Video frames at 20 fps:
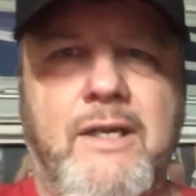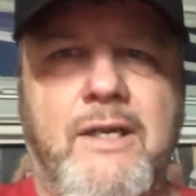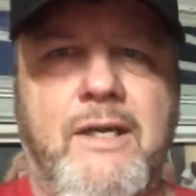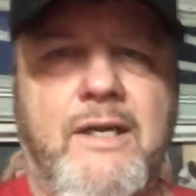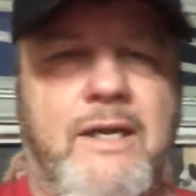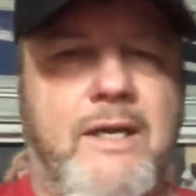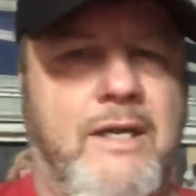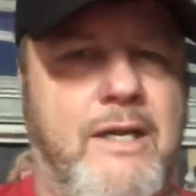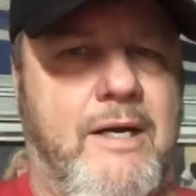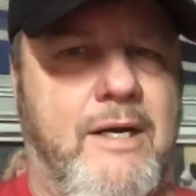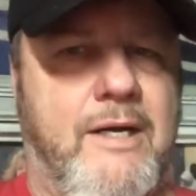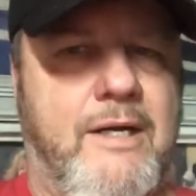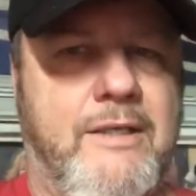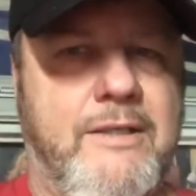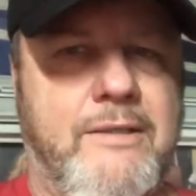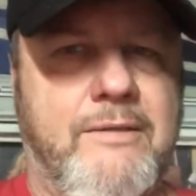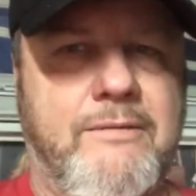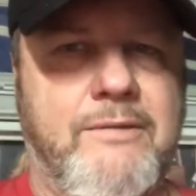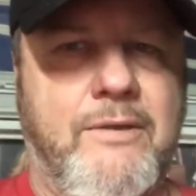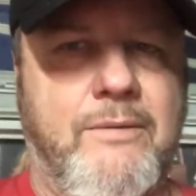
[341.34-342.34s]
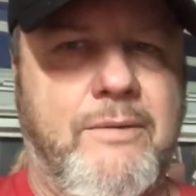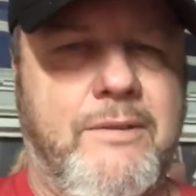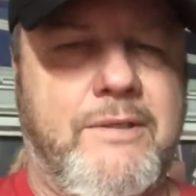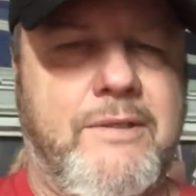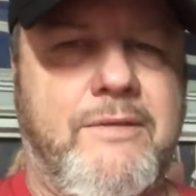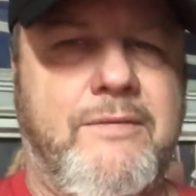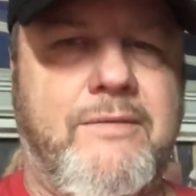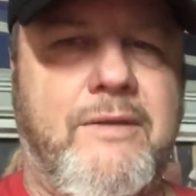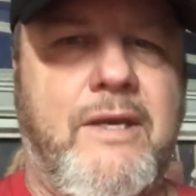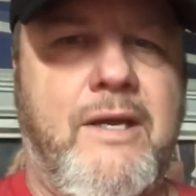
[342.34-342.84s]
Uh, I don't know what to
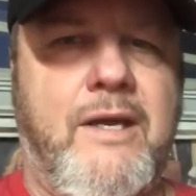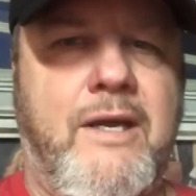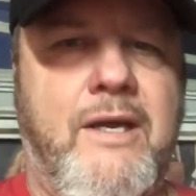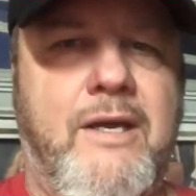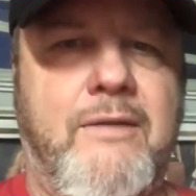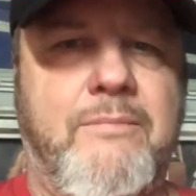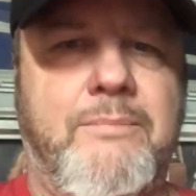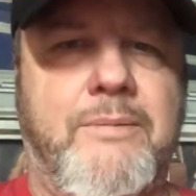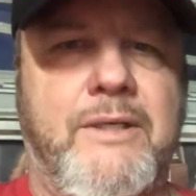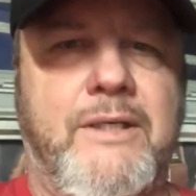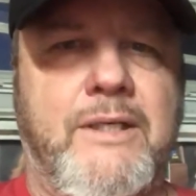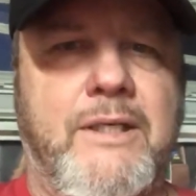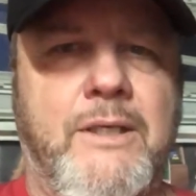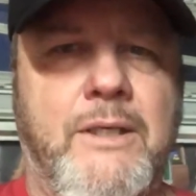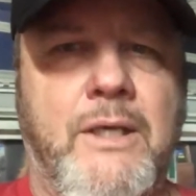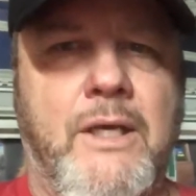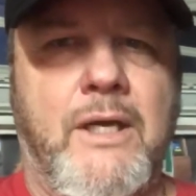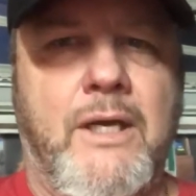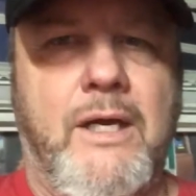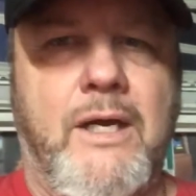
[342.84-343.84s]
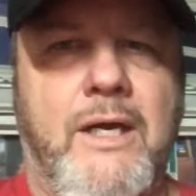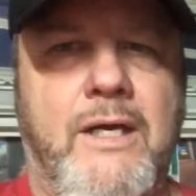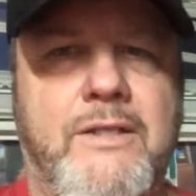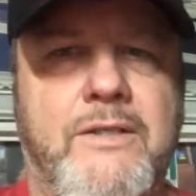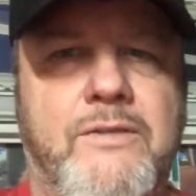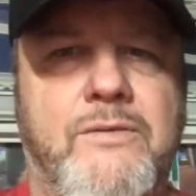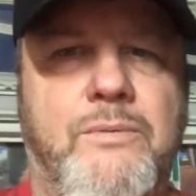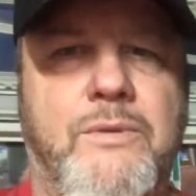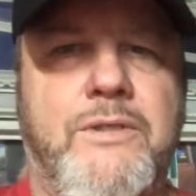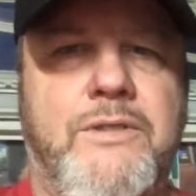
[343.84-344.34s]
say, but I
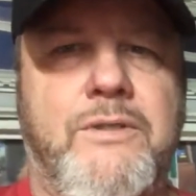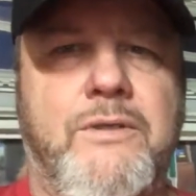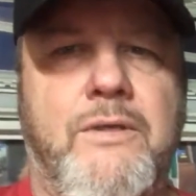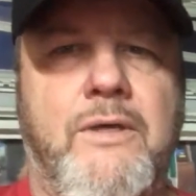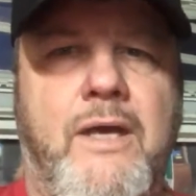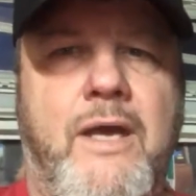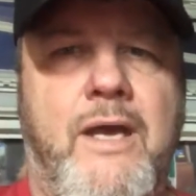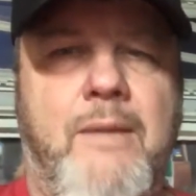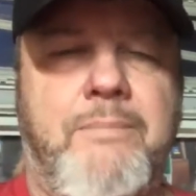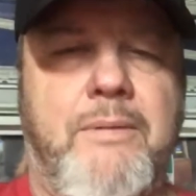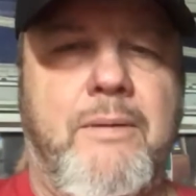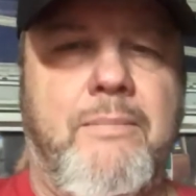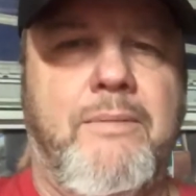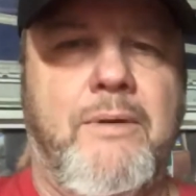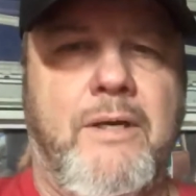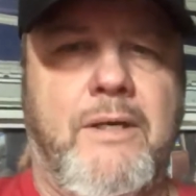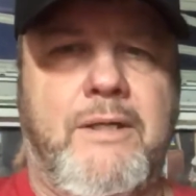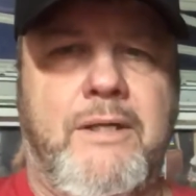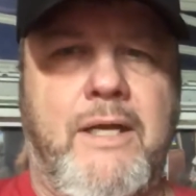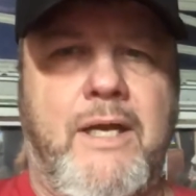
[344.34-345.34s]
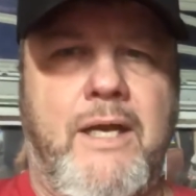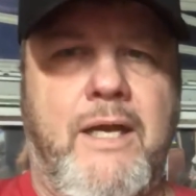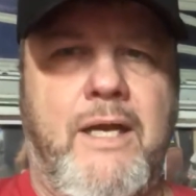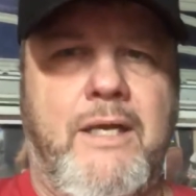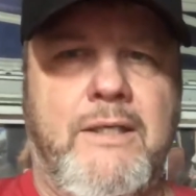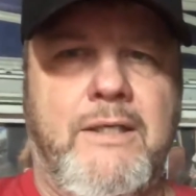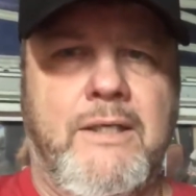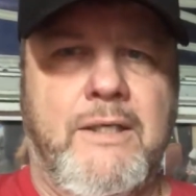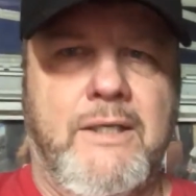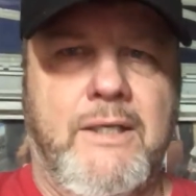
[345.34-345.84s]
just wish you a happy
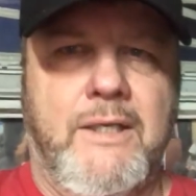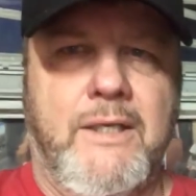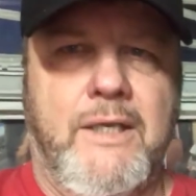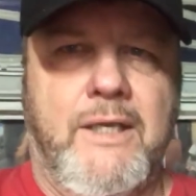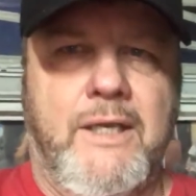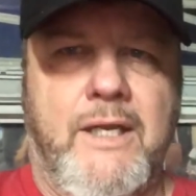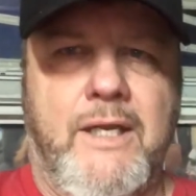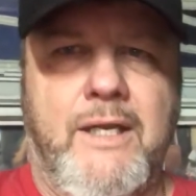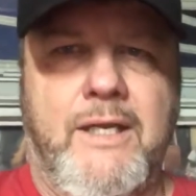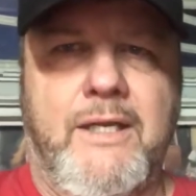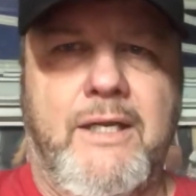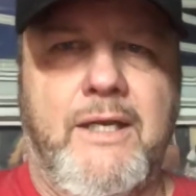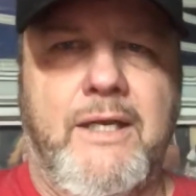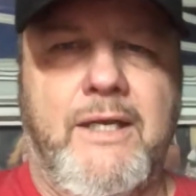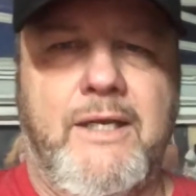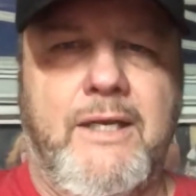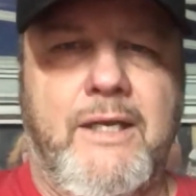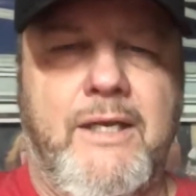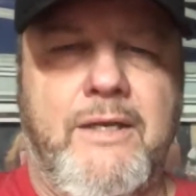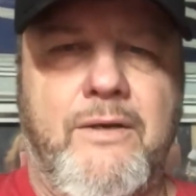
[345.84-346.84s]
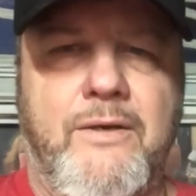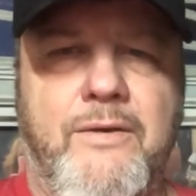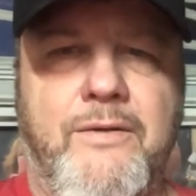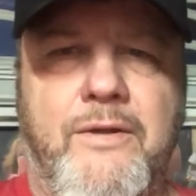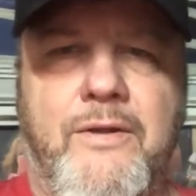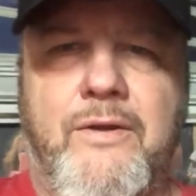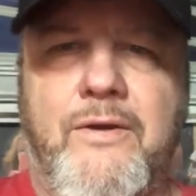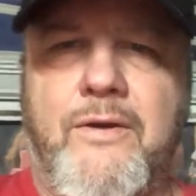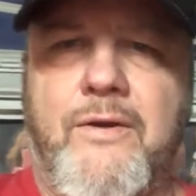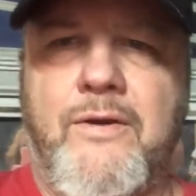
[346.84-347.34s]
birthday. And I know the
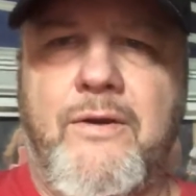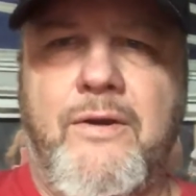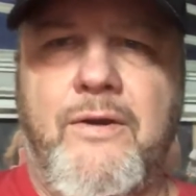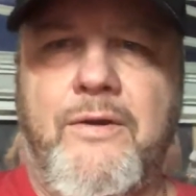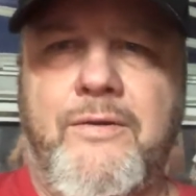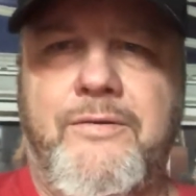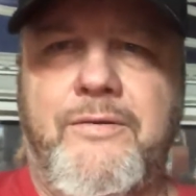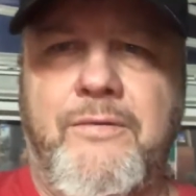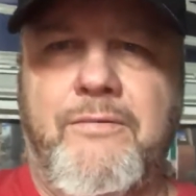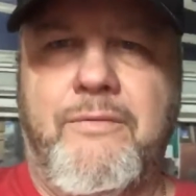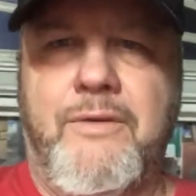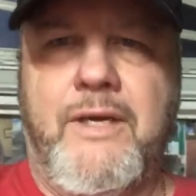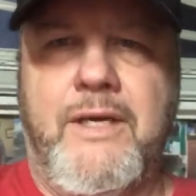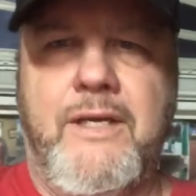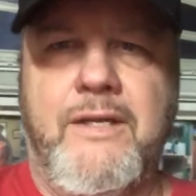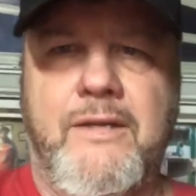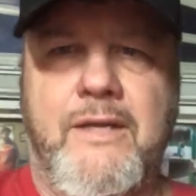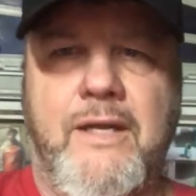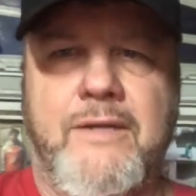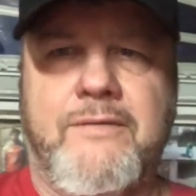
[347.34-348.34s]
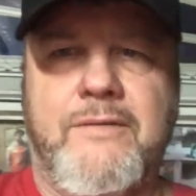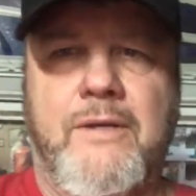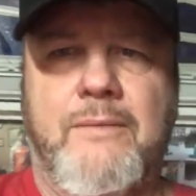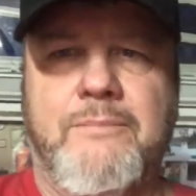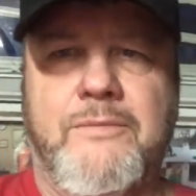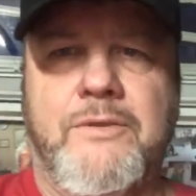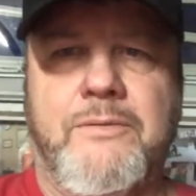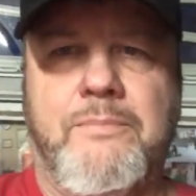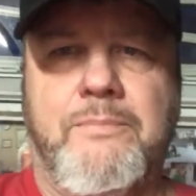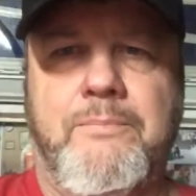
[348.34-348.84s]
girls and Ricky's got
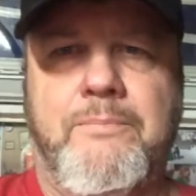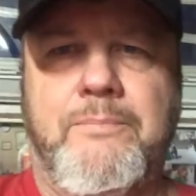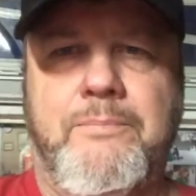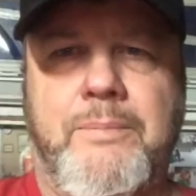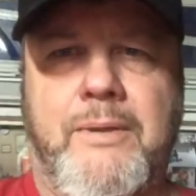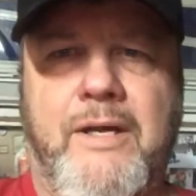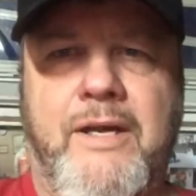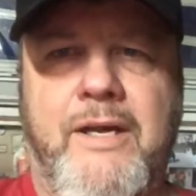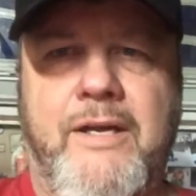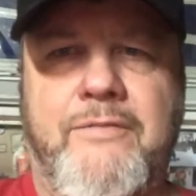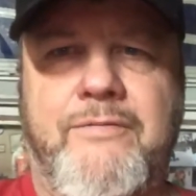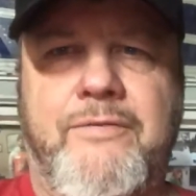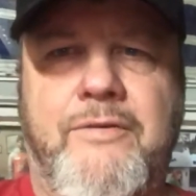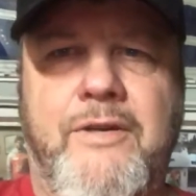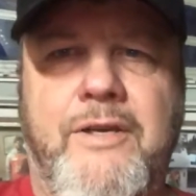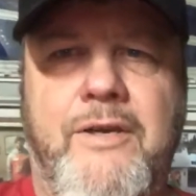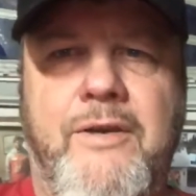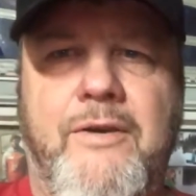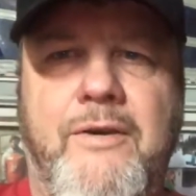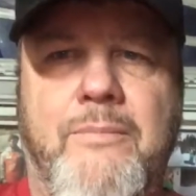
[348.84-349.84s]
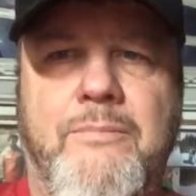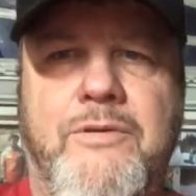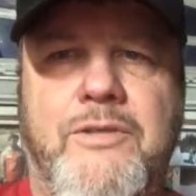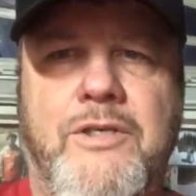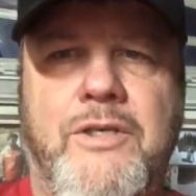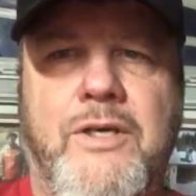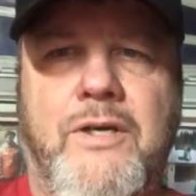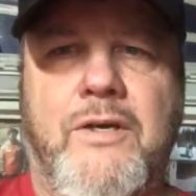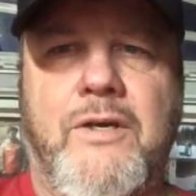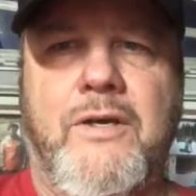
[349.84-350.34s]
something planned for you, I'm
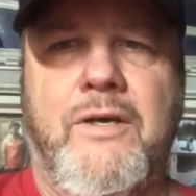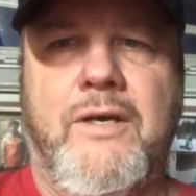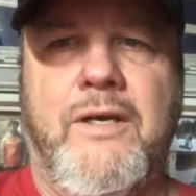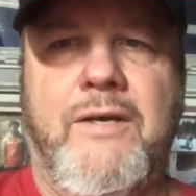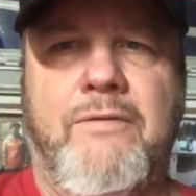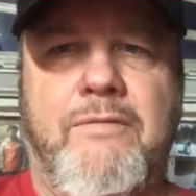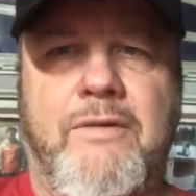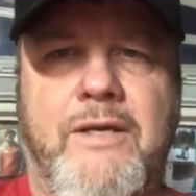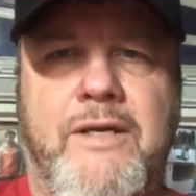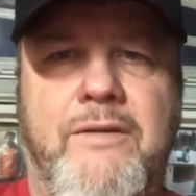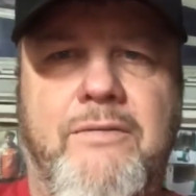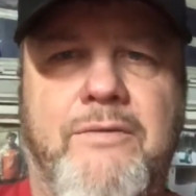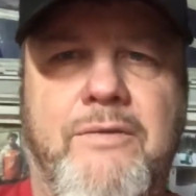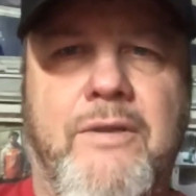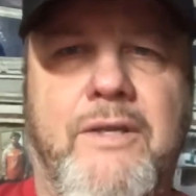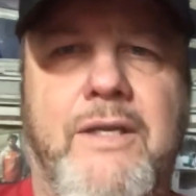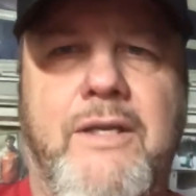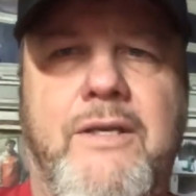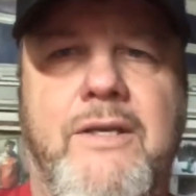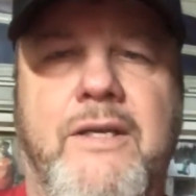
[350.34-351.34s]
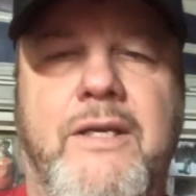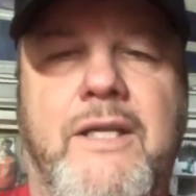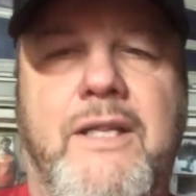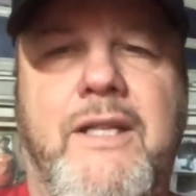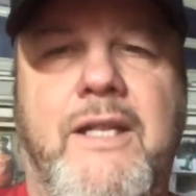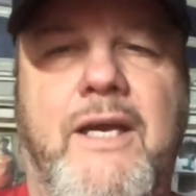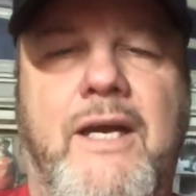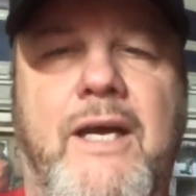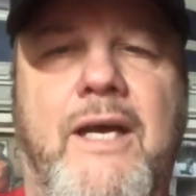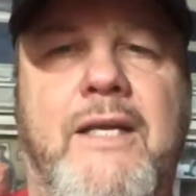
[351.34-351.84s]
sure. He, Ricky's really good at
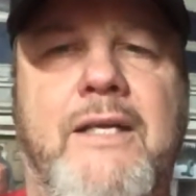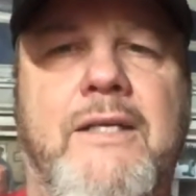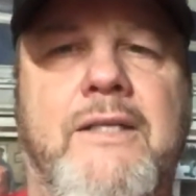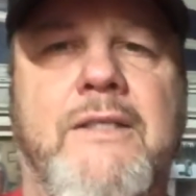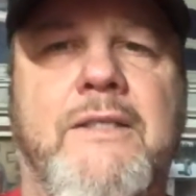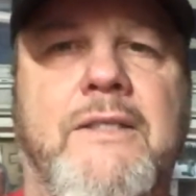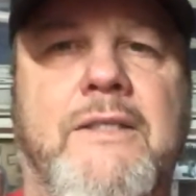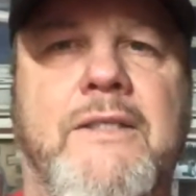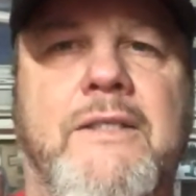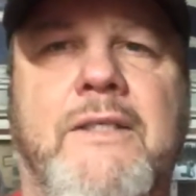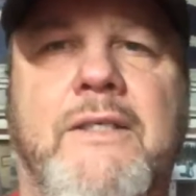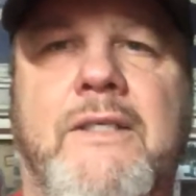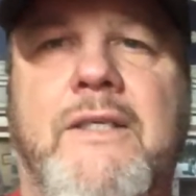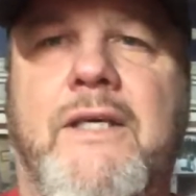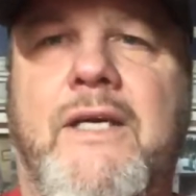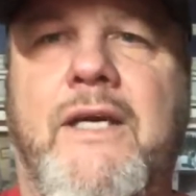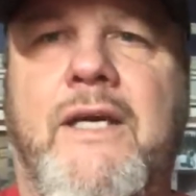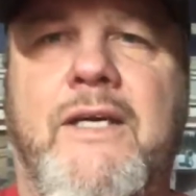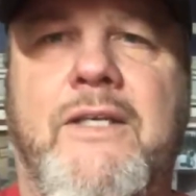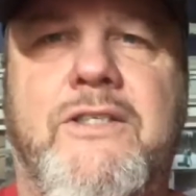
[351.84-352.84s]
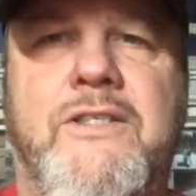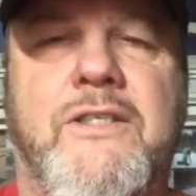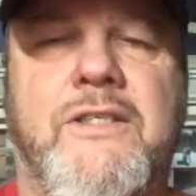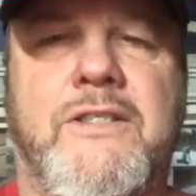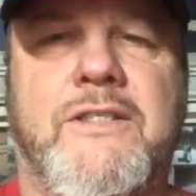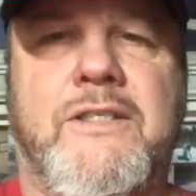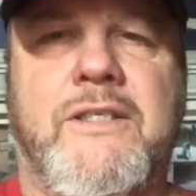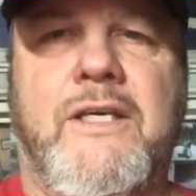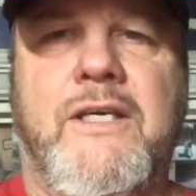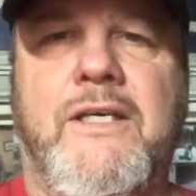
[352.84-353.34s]
that. It's
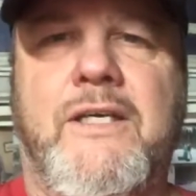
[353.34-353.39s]
just,